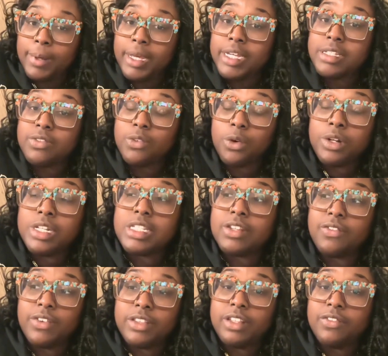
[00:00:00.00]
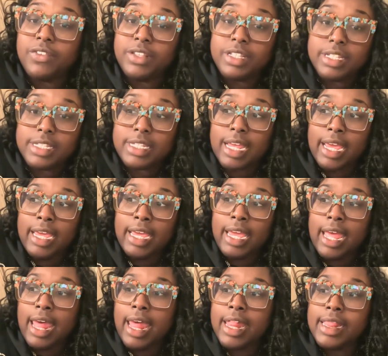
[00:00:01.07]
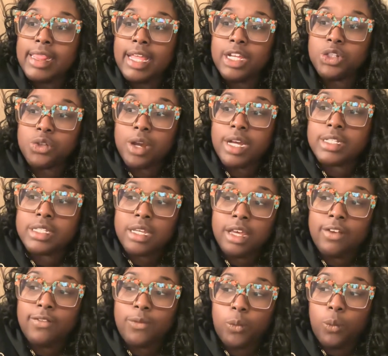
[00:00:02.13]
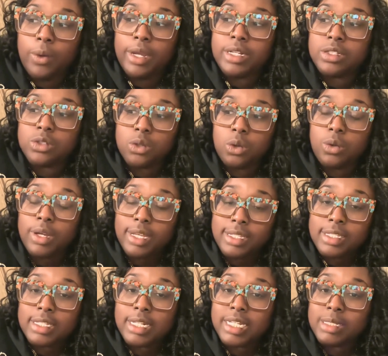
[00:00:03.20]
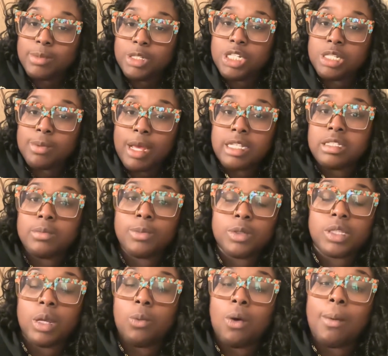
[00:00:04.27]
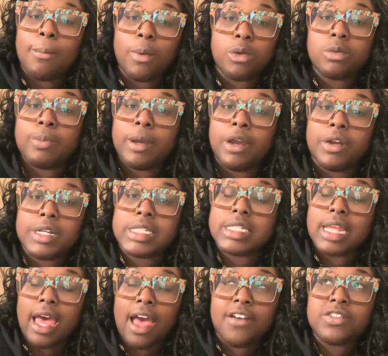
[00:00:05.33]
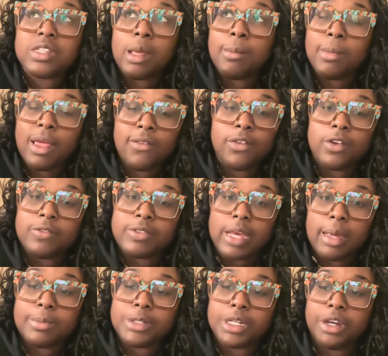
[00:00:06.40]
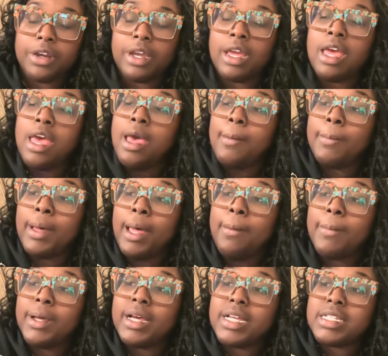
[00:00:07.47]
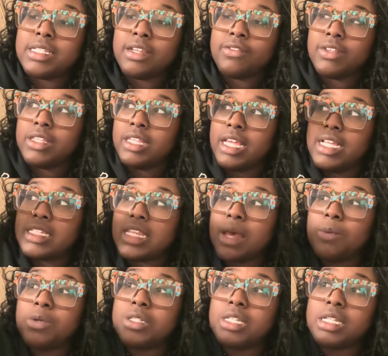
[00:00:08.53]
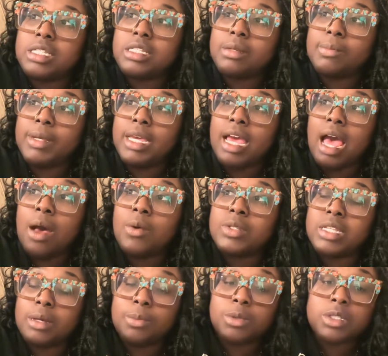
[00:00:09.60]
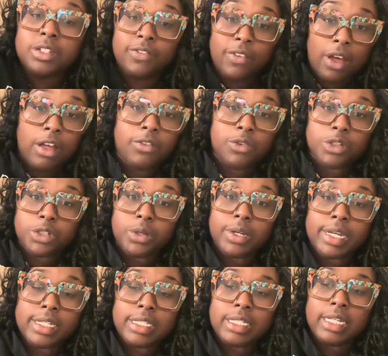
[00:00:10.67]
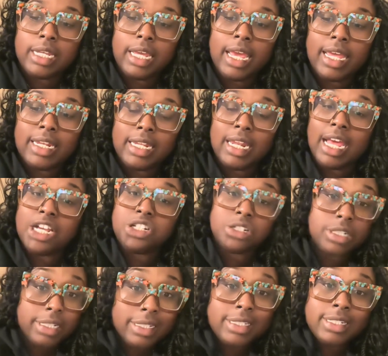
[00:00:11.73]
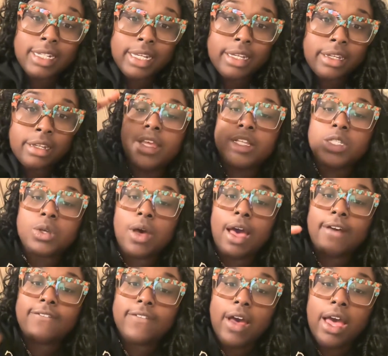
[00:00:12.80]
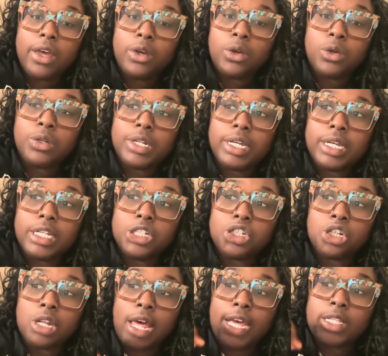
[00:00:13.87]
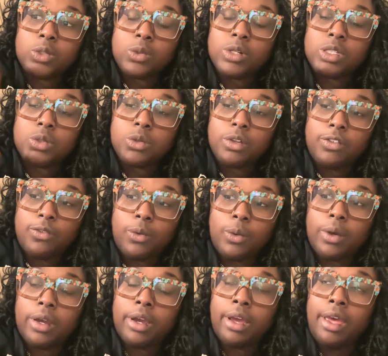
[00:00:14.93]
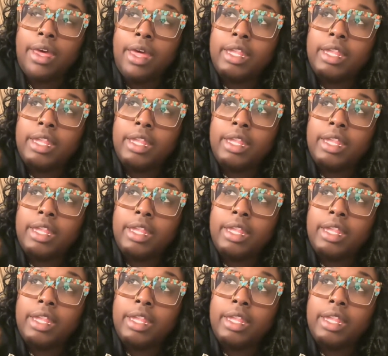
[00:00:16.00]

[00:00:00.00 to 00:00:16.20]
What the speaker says: Because Florida is a 50-50 state and they try to avoid sole custody as much as possible, they want both parents to have some level of time sharing. But because of the things that were sent to me, I was able to file for sole custody and it actually stick. So I filed in July 2024.